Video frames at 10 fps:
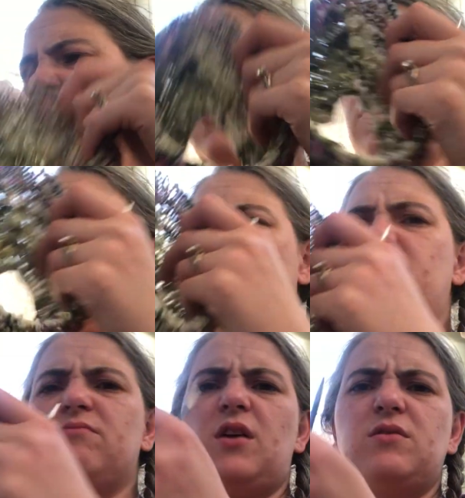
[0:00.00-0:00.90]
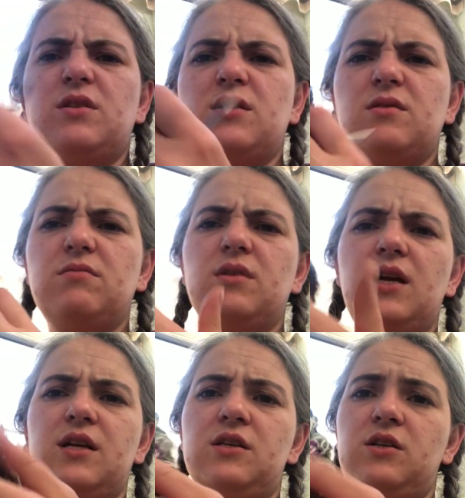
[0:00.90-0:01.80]
30 rows
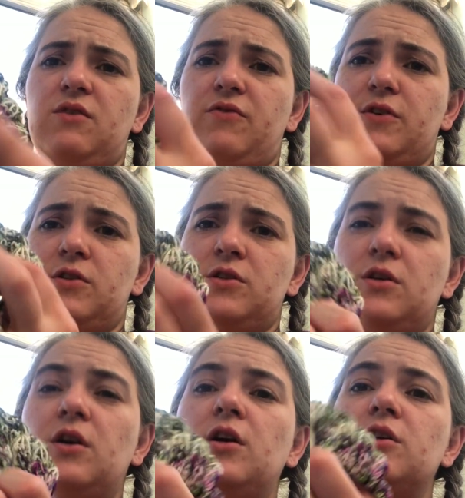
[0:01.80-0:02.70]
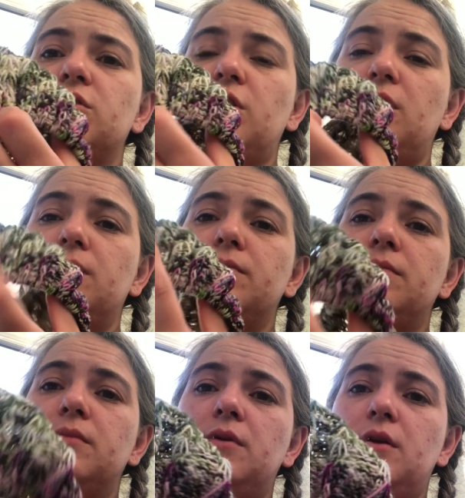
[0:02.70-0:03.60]
into the first chart.
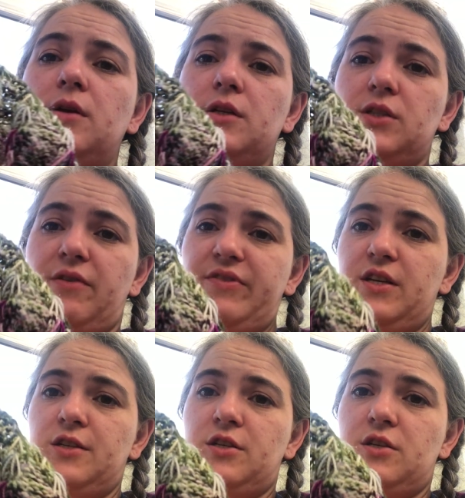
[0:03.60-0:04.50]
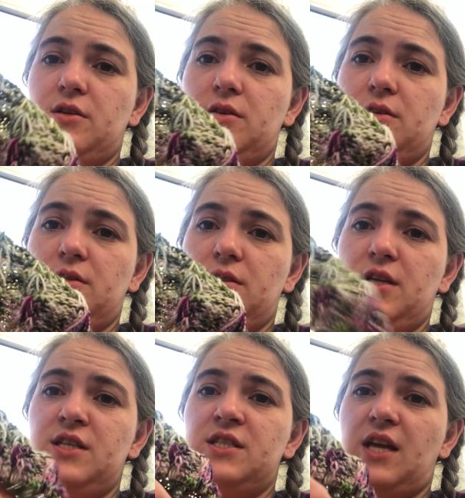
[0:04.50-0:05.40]
So I finished
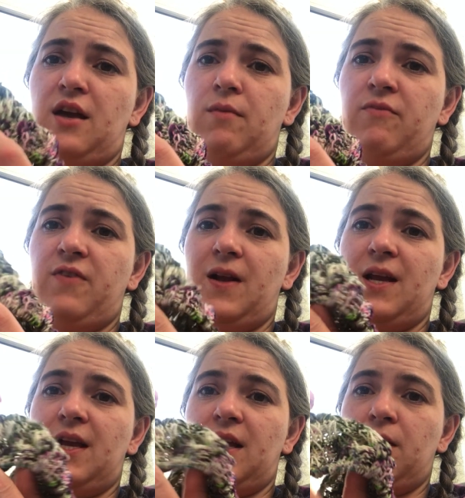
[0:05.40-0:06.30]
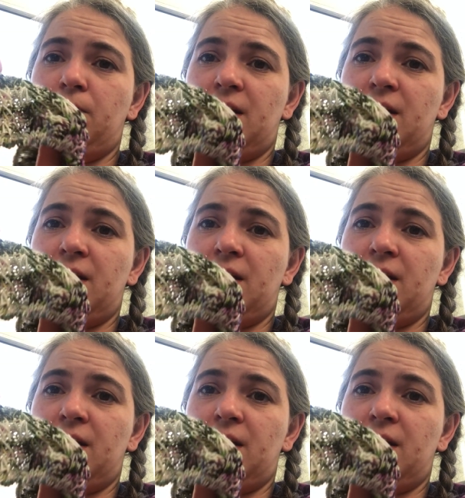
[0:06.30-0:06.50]
this. I am fading in my